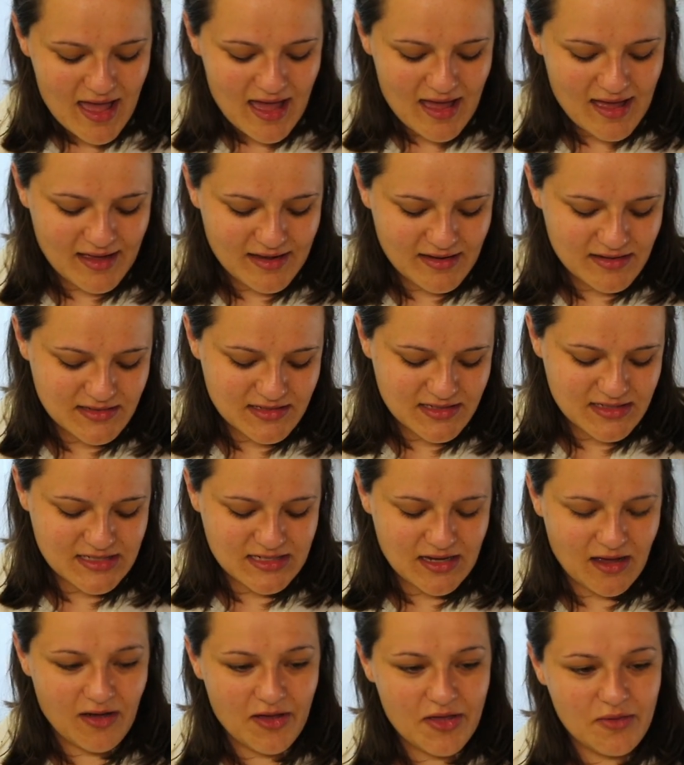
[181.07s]

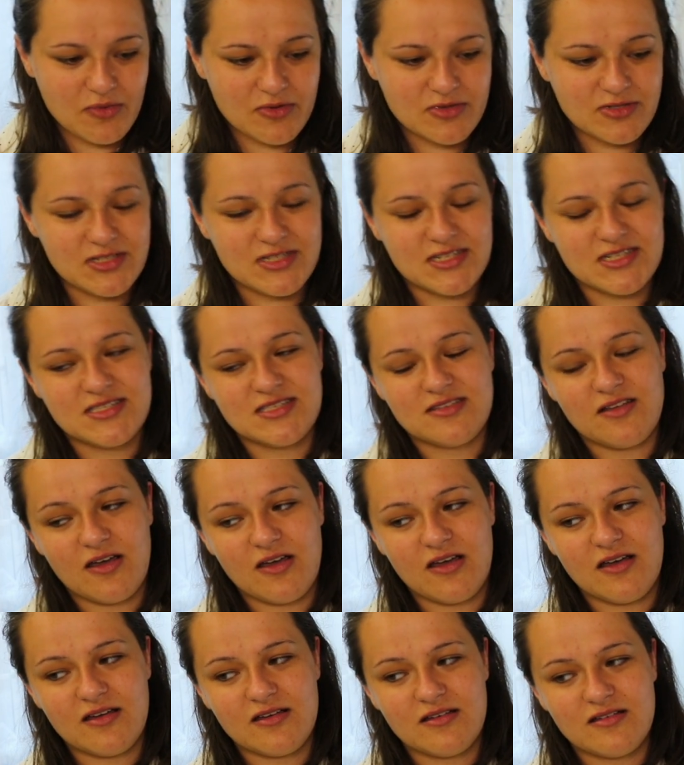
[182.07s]
And I want to
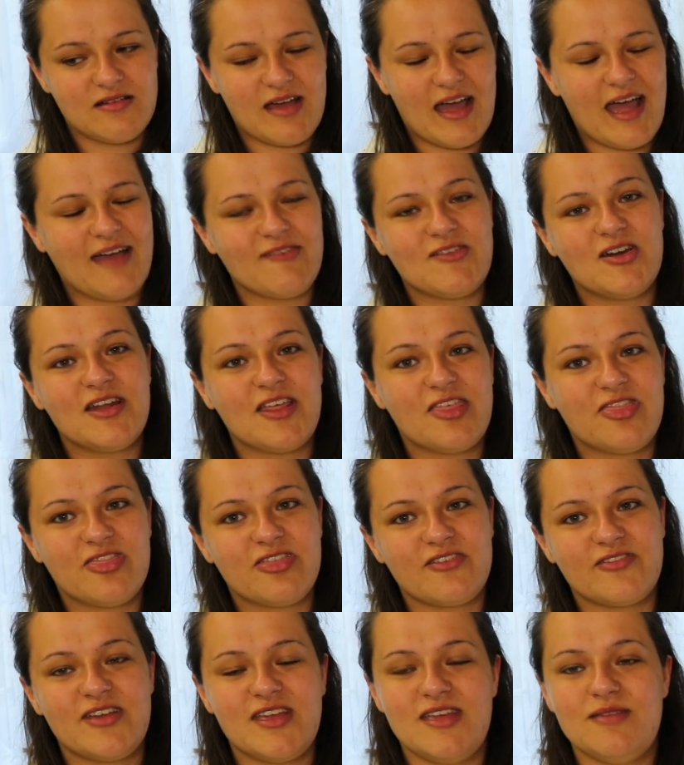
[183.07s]
start, I have kind of
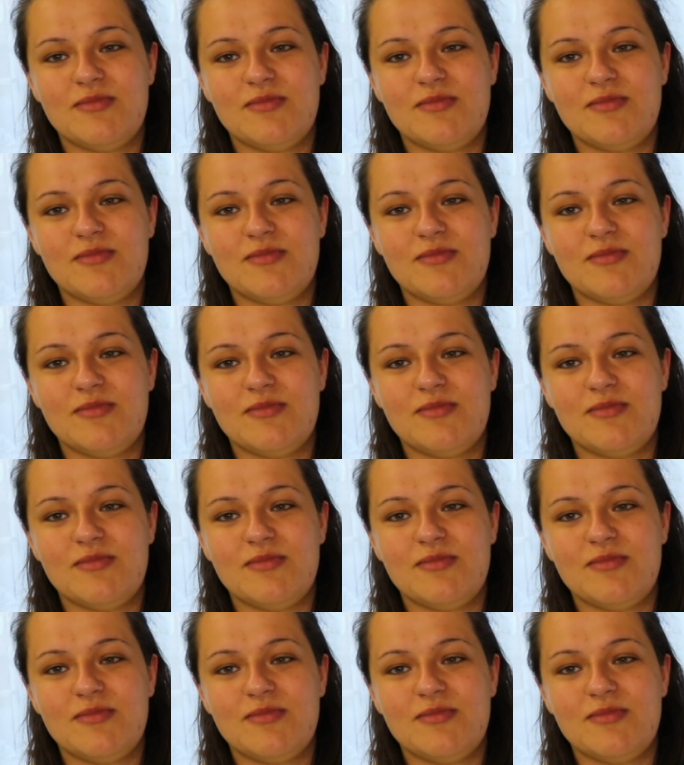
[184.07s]
3